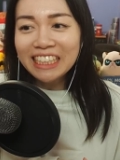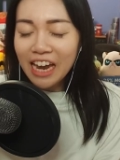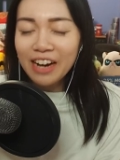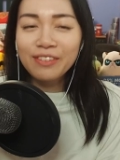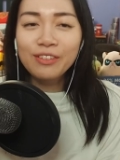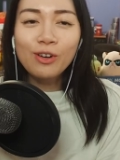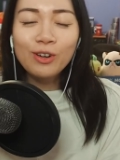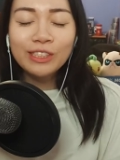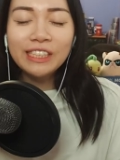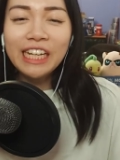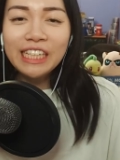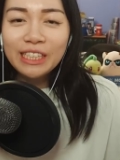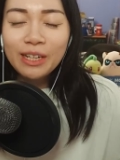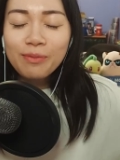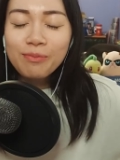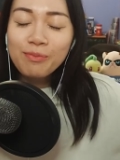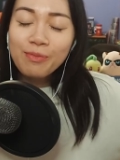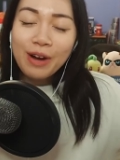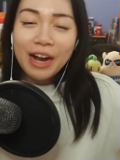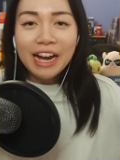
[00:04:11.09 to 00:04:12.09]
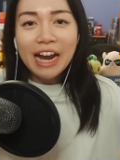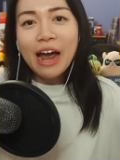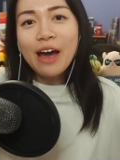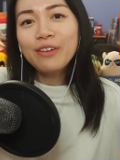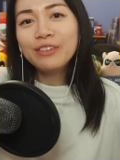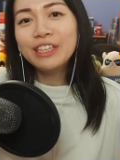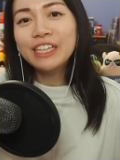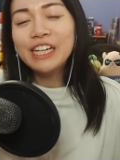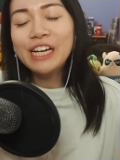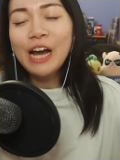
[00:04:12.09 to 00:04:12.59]
And of course, he had to bring
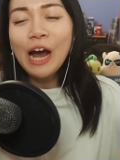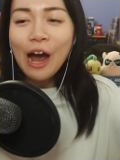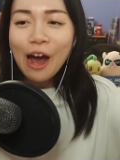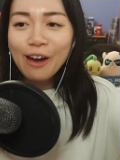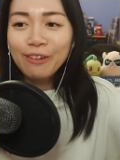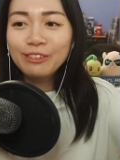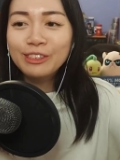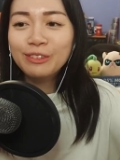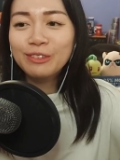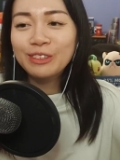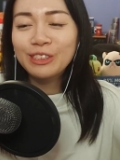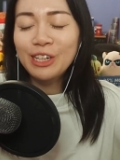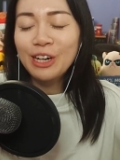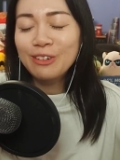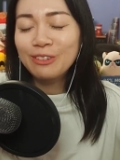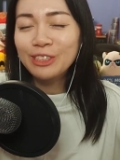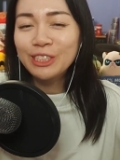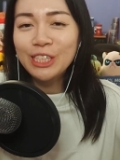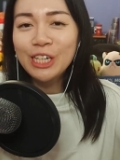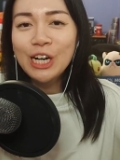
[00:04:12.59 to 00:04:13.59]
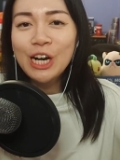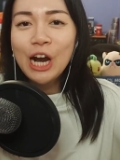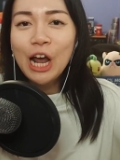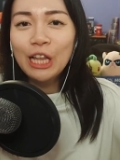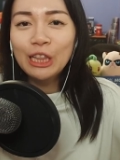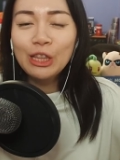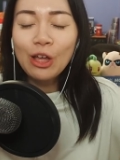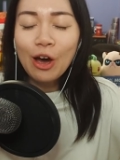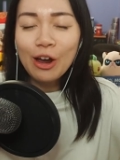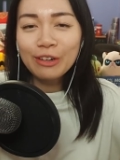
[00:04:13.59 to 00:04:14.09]
out the cuffs, which I'm sure
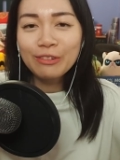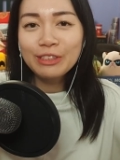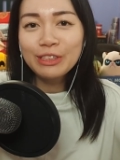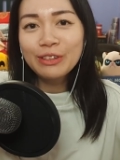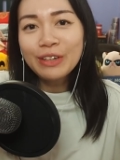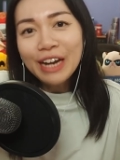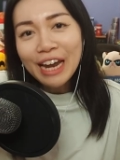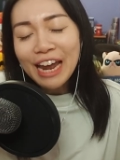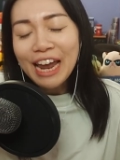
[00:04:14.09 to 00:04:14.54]
a lot of you